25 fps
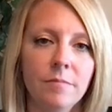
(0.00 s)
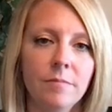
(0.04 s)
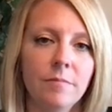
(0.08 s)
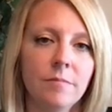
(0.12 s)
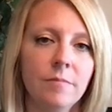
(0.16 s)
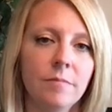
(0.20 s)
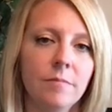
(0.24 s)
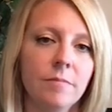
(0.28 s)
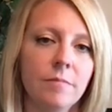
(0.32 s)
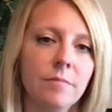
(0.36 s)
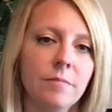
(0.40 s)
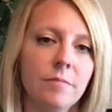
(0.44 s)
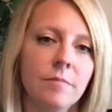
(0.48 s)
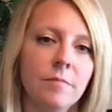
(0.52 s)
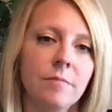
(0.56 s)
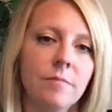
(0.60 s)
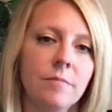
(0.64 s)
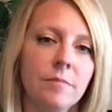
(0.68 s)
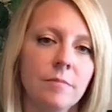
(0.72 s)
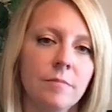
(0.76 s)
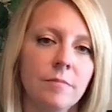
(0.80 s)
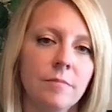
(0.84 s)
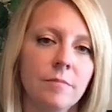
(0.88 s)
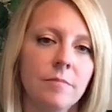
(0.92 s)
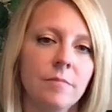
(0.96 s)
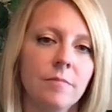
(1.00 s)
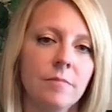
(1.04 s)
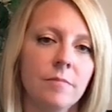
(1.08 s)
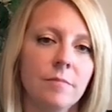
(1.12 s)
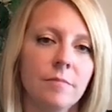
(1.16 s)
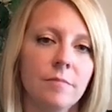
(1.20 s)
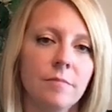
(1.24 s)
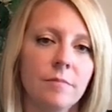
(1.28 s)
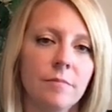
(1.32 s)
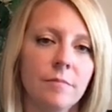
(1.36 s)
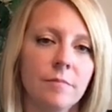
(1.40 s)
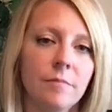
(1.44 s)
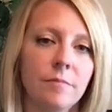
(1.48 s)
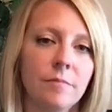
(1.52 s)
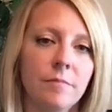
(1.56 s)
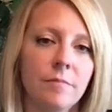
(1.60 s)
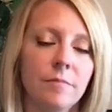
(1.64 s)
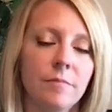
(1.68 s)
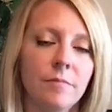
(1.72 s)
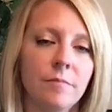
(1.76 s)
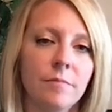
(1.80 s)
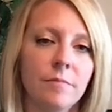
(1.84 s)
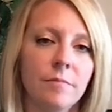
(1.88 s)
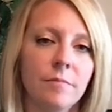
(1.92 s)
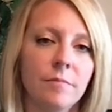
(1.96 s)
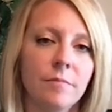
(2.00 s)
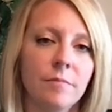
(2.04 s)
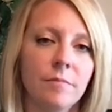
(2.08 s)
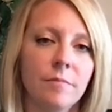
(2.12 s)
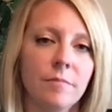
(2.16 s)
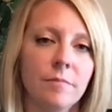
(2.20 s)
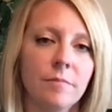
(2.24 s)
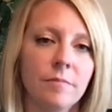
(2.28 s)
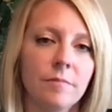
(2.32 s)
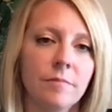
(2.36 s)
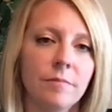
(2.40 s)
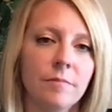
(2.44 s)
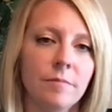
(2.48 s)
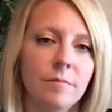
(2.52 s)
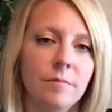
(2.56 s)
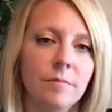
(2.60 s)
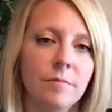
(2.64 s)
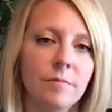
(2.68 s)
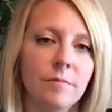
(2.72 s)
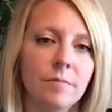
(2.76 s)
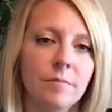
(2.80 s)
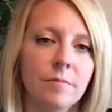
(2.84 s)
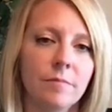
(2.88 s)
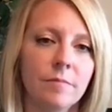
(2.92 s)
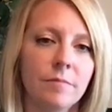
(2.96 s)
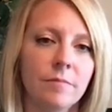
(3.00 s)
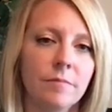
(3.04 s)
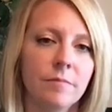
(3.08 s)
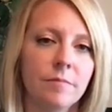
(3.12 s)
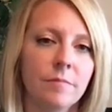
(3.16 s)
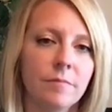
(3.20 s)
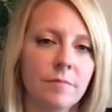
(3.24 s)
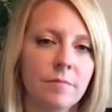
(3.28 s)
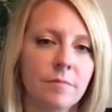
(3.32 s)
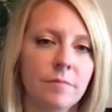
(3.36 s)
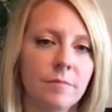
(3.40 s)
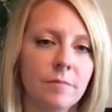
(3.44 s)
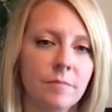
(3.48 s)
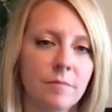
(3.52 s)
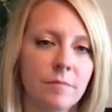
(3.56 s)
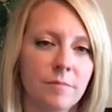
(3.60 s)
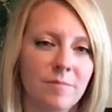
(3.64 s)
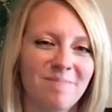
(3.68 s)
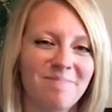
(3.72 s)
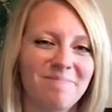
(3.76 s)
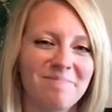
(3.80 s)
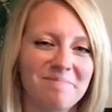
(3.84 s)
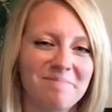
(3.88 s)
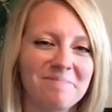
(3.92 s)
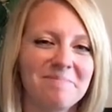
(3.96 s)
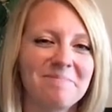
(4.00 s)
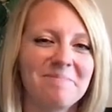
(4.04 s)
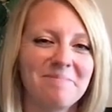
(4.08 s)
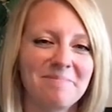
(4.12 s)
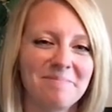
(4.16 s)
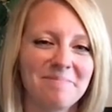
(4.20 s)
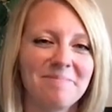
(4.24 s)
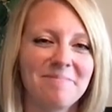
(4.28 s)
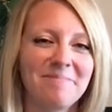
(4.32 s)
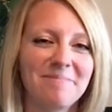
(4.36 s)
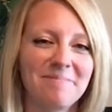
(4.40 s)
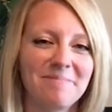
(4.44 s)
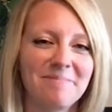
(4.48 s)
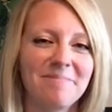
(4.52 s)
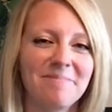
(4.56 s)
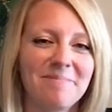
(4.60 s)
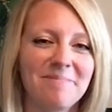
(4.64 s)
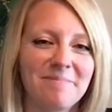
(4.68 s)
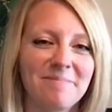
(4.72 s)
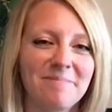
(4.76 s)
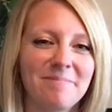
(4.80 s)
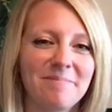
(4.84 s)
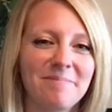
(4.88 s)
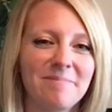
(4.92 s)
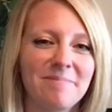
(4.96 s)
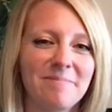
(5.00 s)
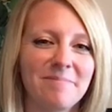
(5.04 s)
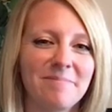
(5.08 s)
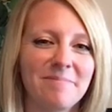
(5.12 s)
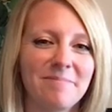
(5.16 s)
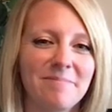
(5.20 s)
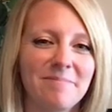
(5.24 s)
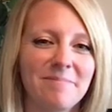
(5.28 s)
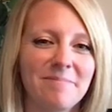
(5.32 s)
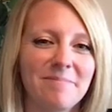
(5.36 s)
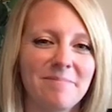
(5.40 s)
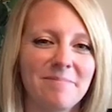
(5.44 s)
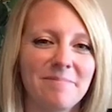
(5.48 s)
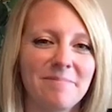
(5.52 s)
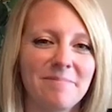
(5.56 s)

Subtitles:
The person shown says nothing.